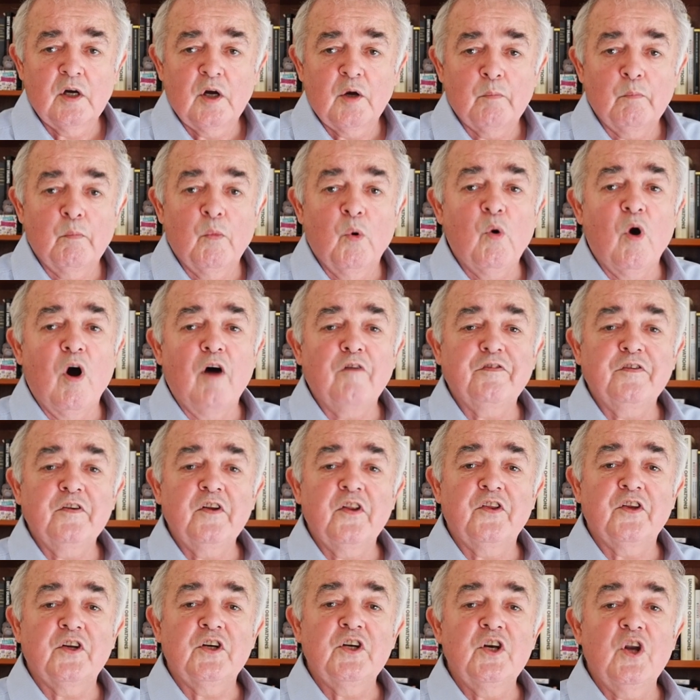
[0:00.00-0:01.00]
More often
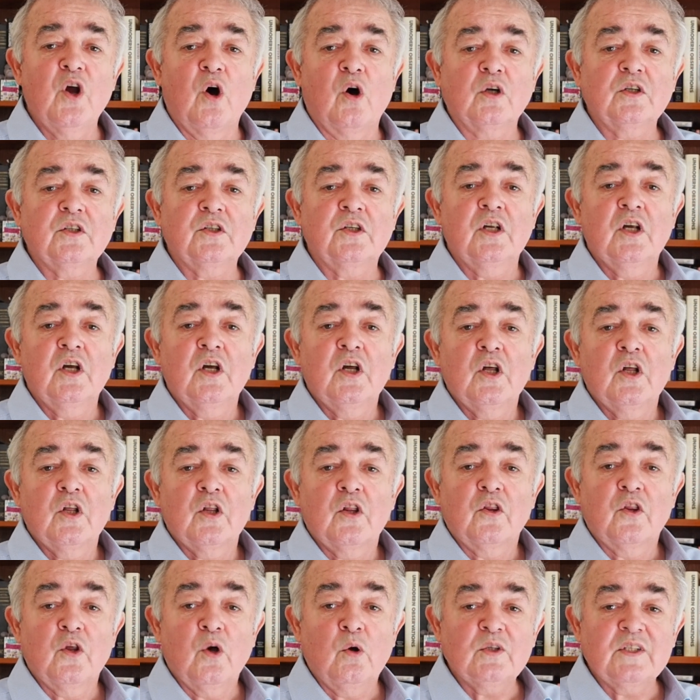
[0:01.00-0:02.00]
than not,
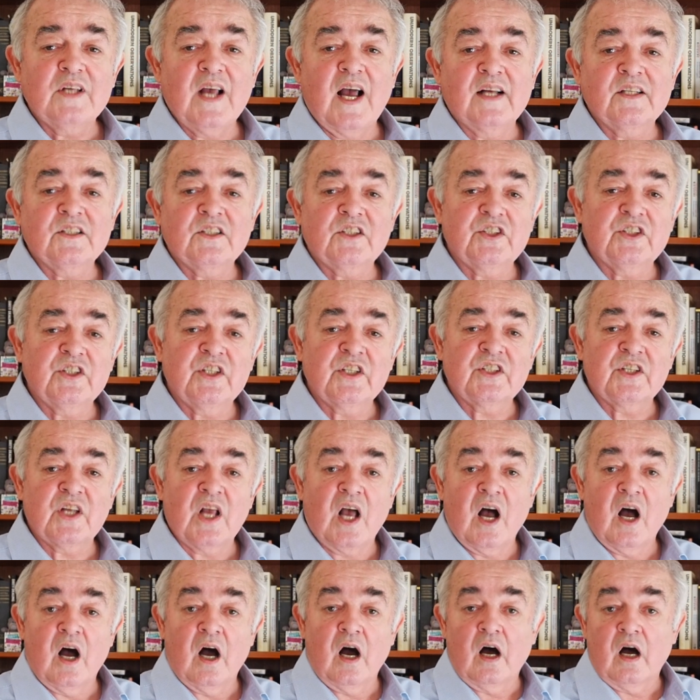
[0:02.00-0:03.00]
those answers
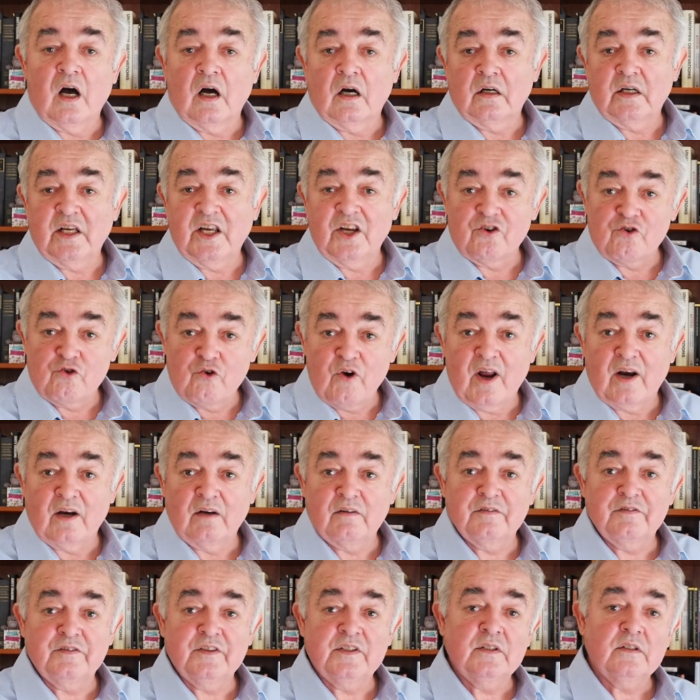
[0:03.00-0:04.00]
are
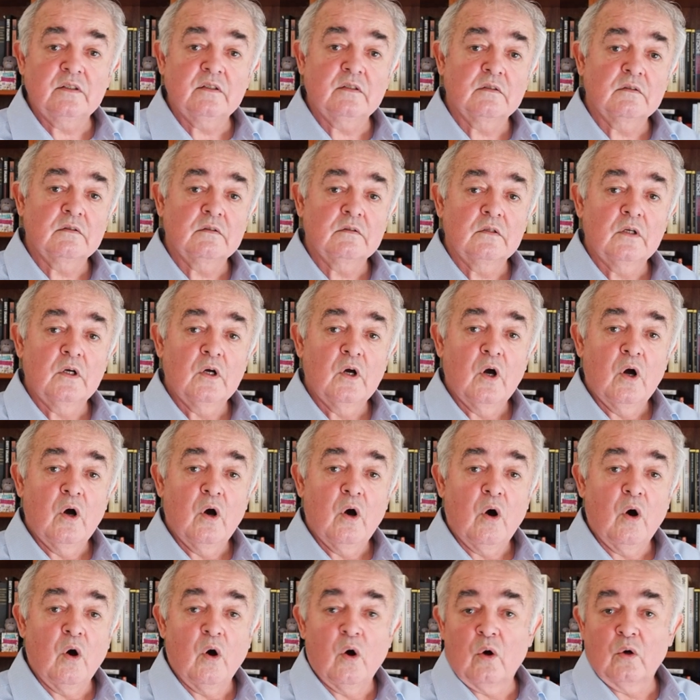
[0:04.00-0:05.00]
irrelevant,
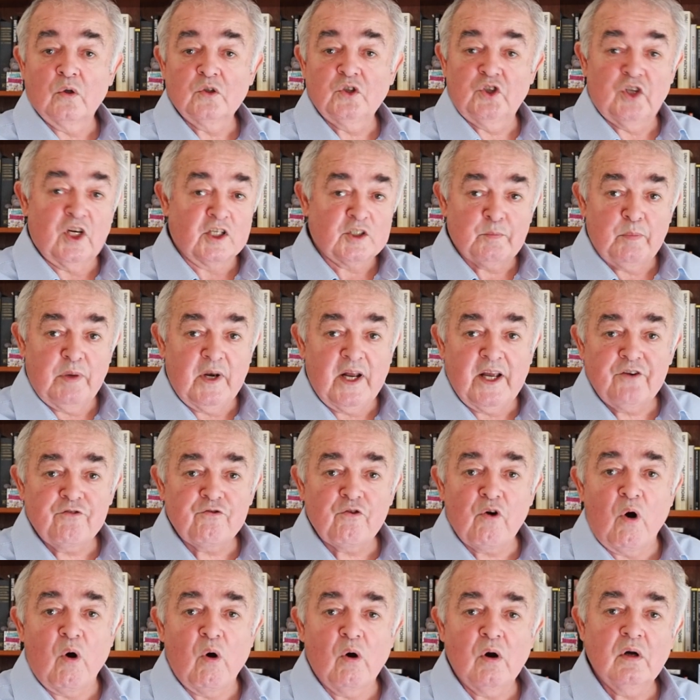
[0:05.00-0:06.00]
or just plain
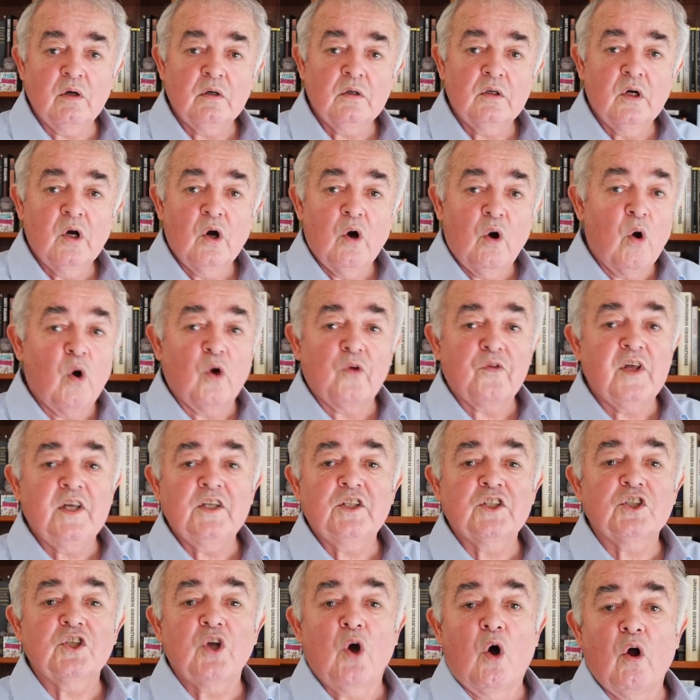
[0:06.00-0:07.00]
wrong, or they
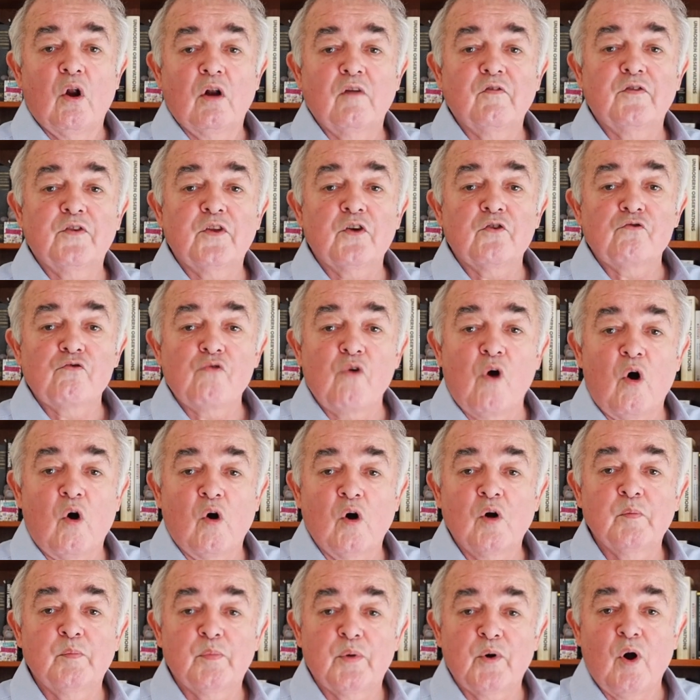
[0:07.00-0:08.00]
solve the
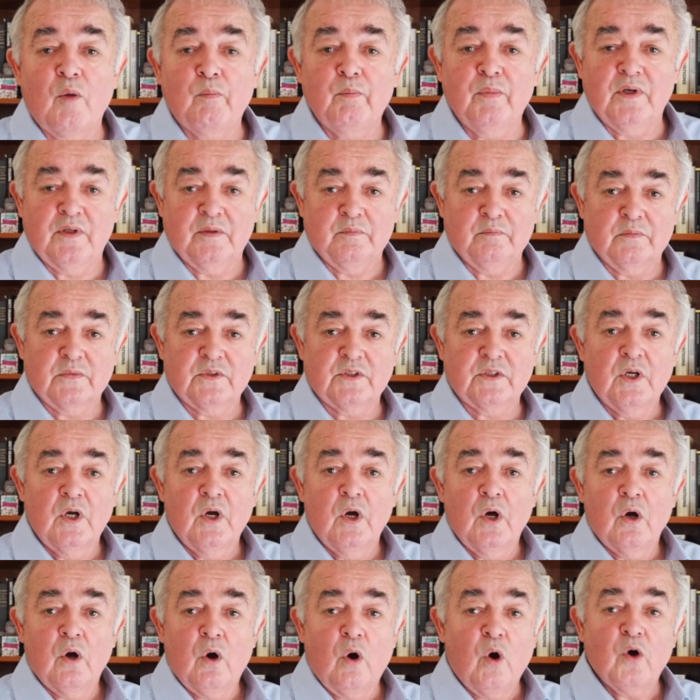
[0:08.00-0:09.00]
wrong problems,
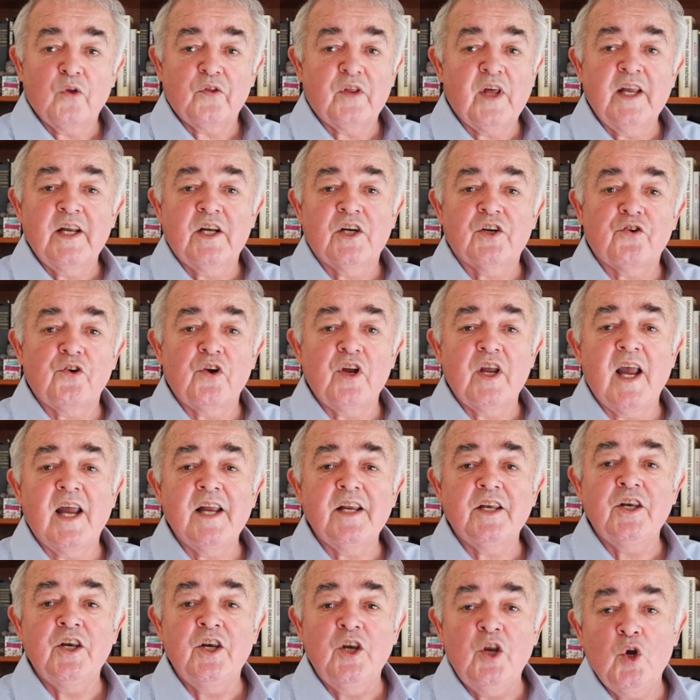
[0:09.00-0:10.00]
or they
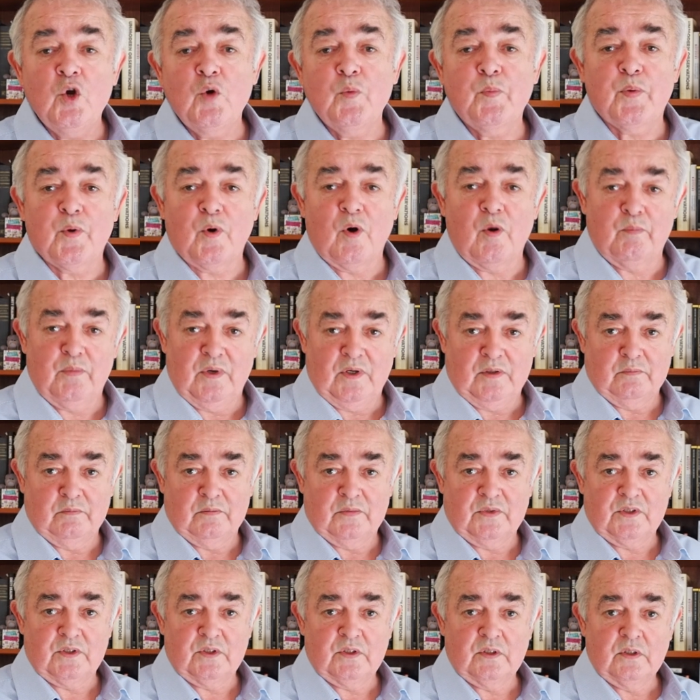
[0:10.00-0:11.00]
create new
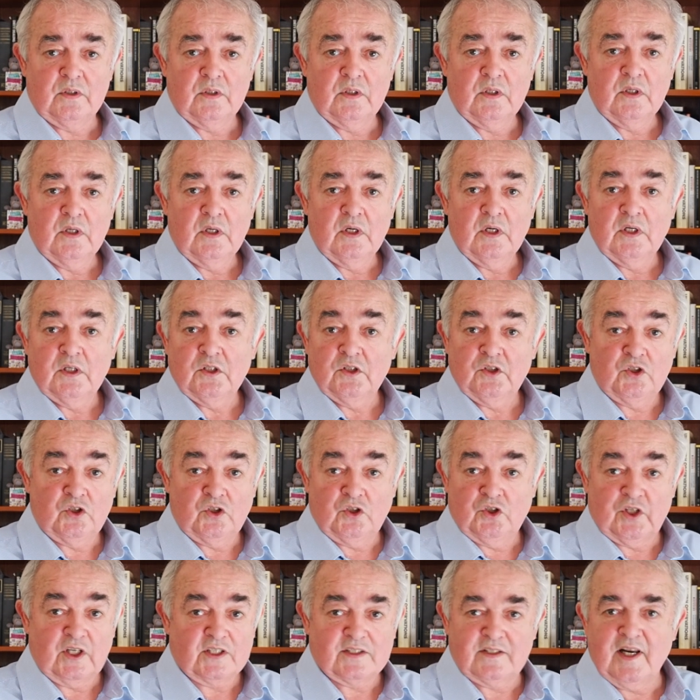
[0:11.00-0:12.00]
problems,
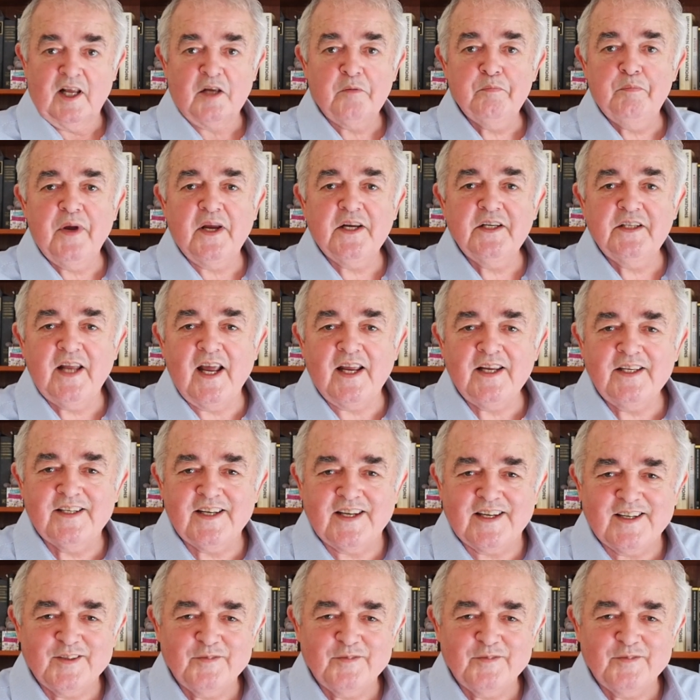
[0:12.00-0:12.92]
just like big data.